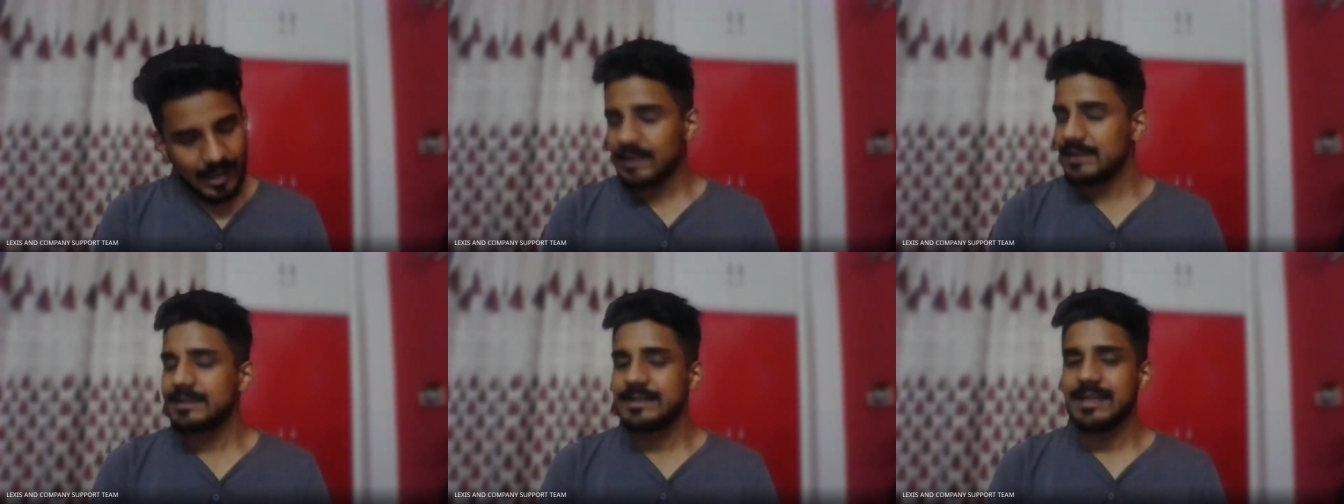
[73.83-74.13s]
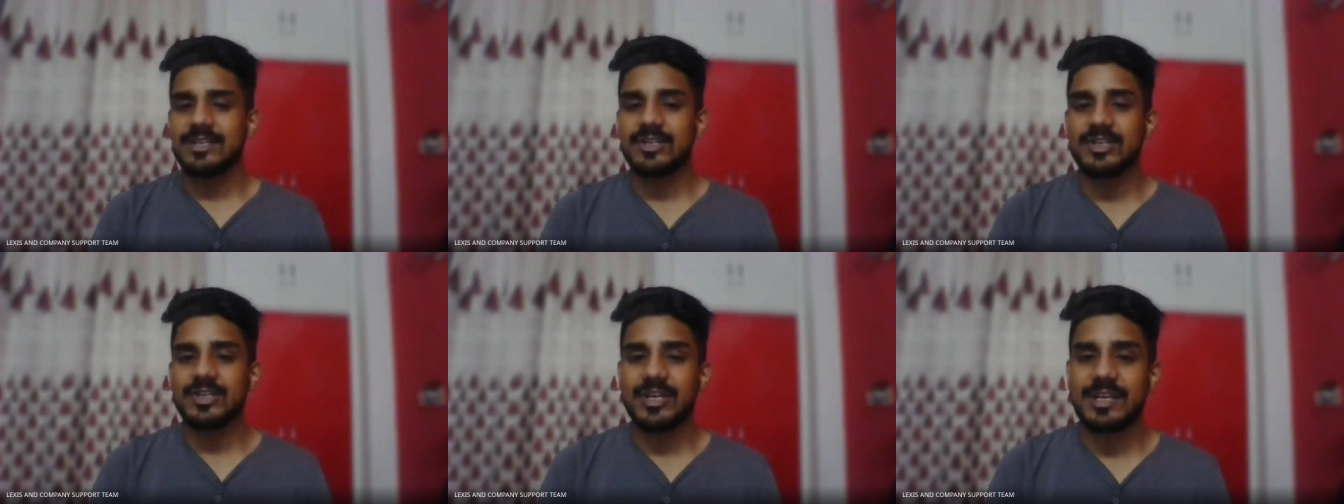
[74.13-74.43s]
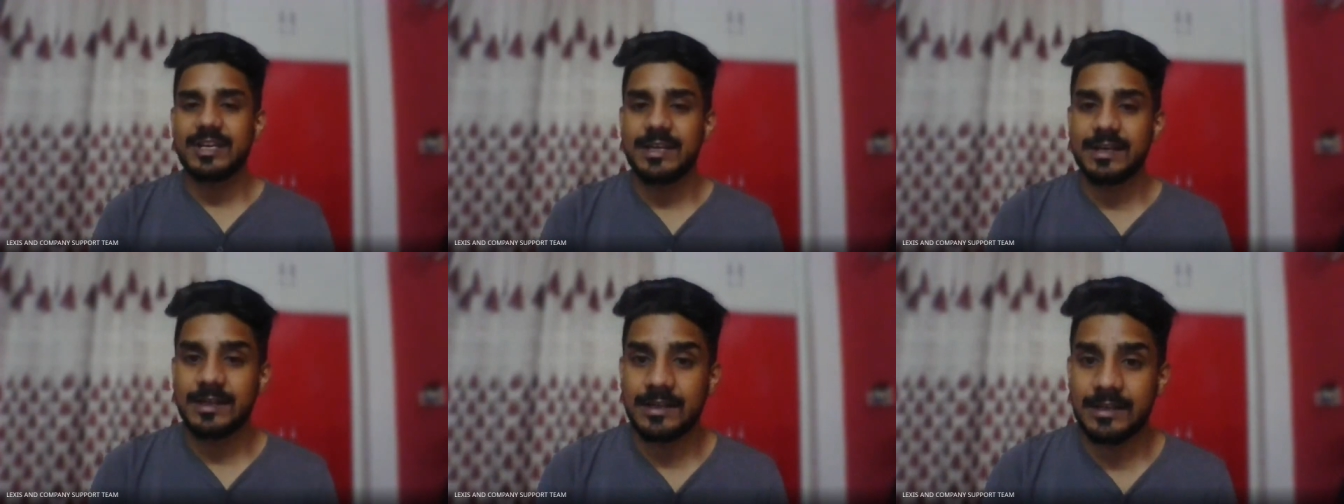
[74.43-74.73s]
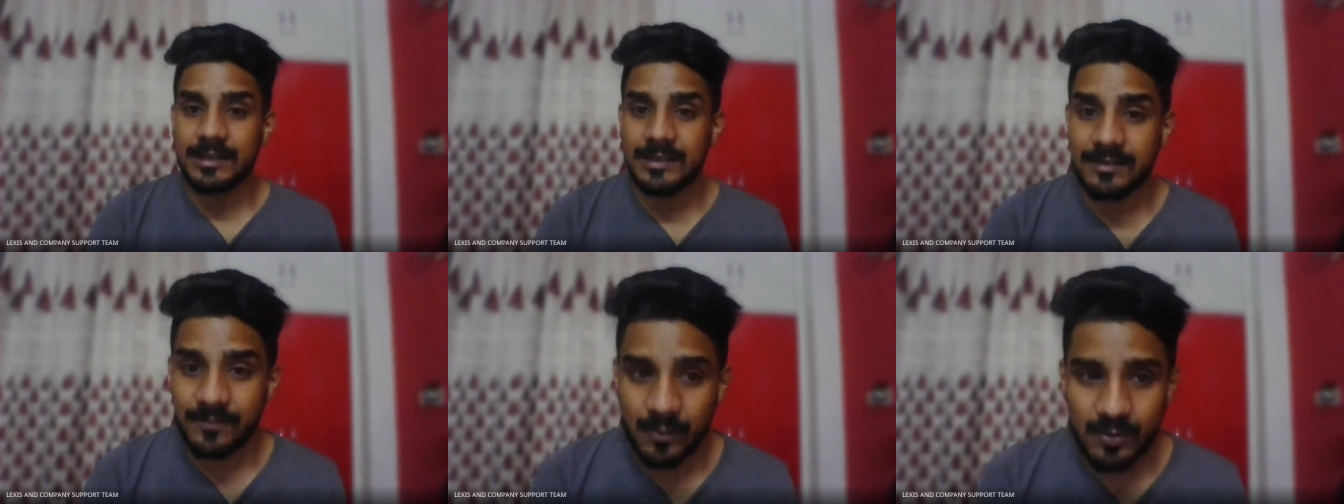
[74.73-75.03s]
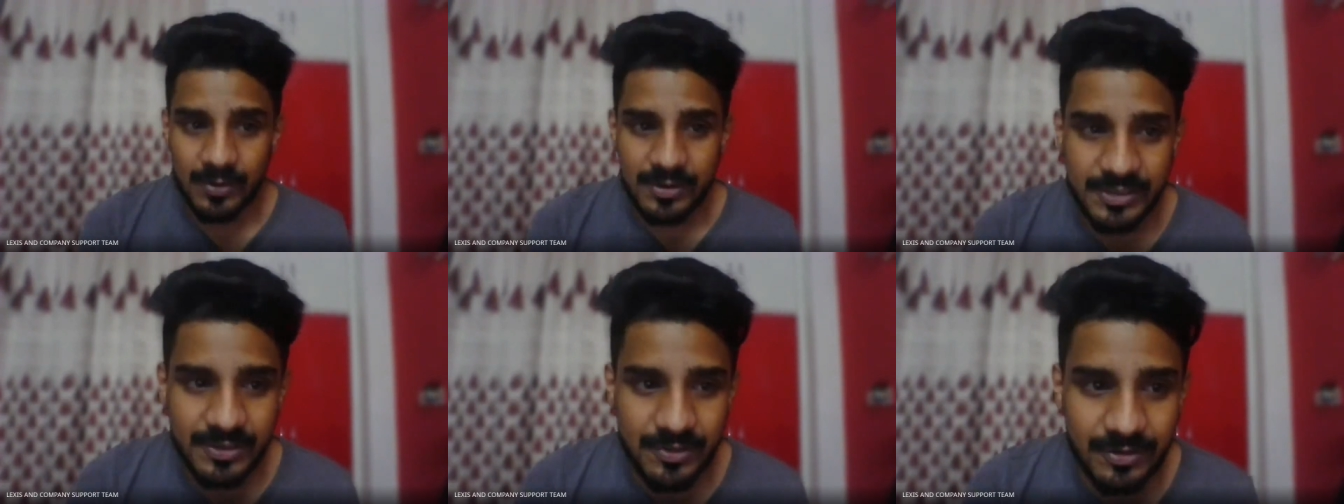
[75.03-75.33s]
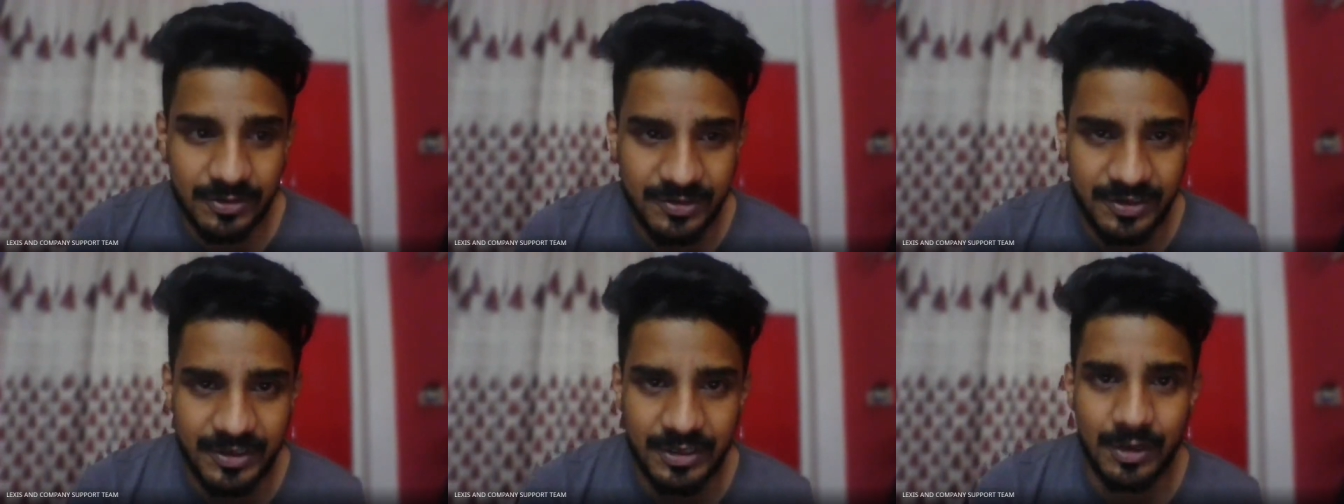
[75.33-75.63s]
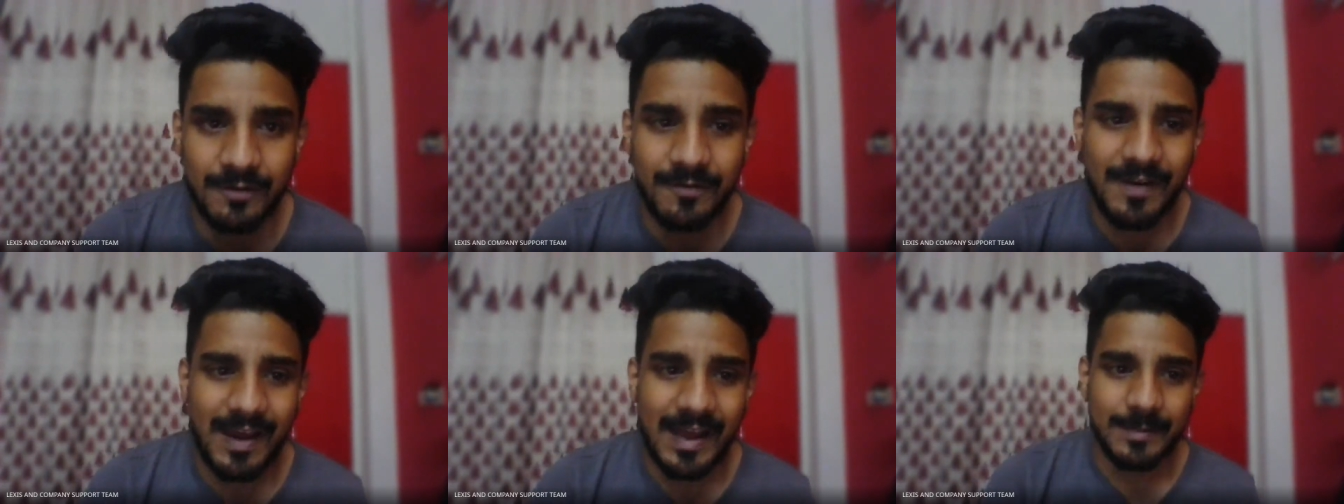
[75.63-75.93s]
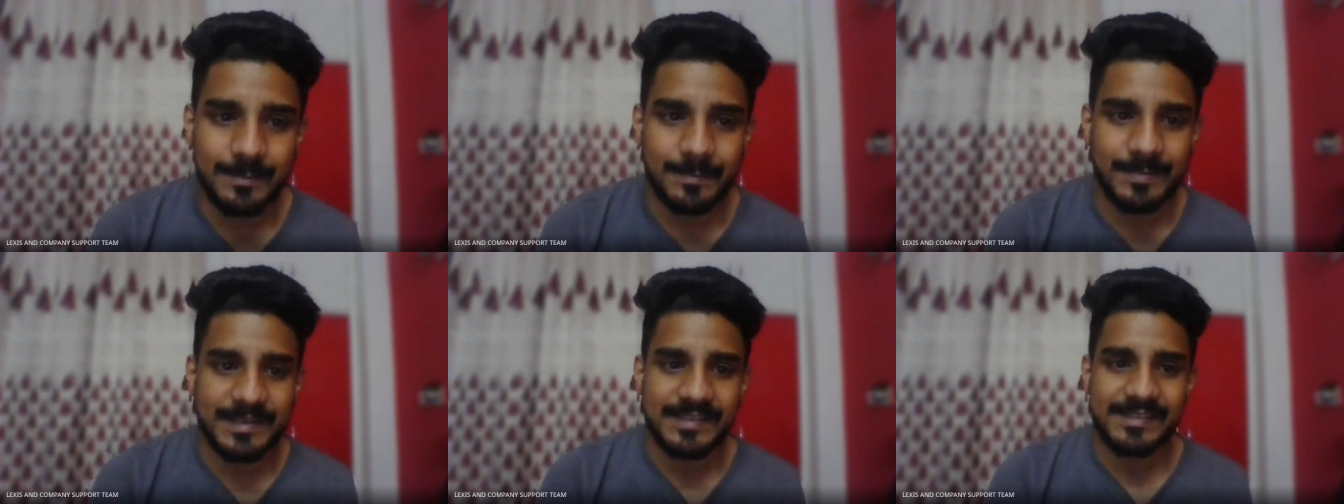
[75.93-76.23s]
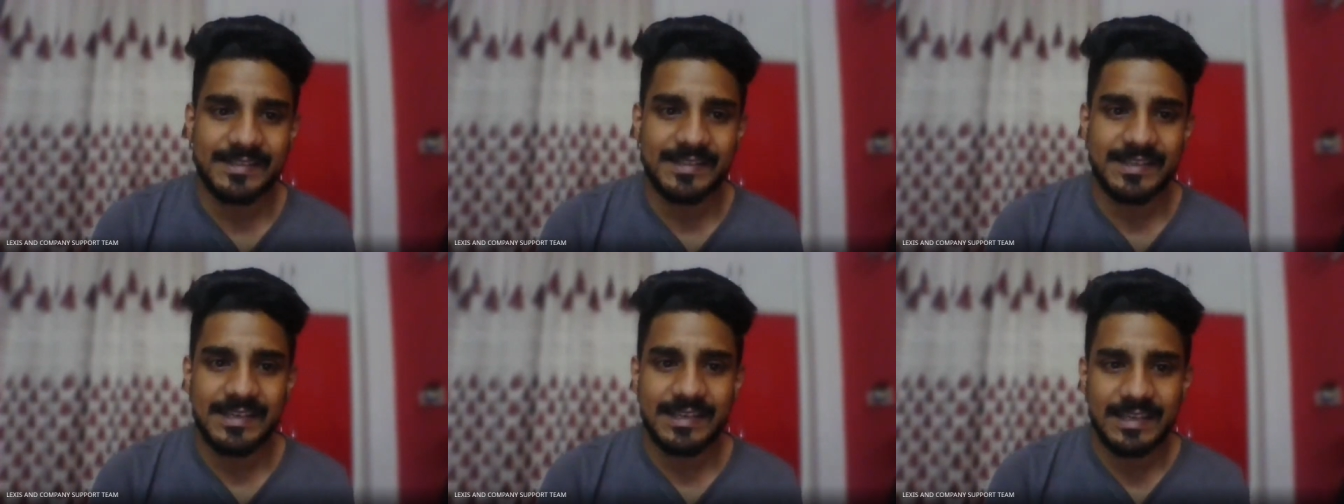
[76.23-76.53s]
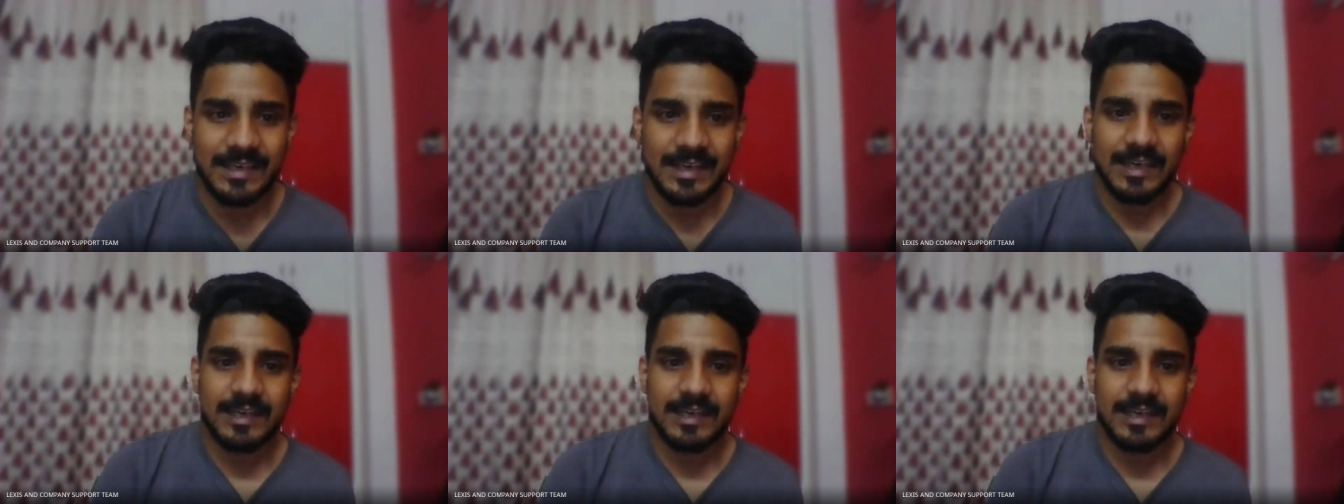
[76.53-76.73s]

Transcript: Section 403 of IPC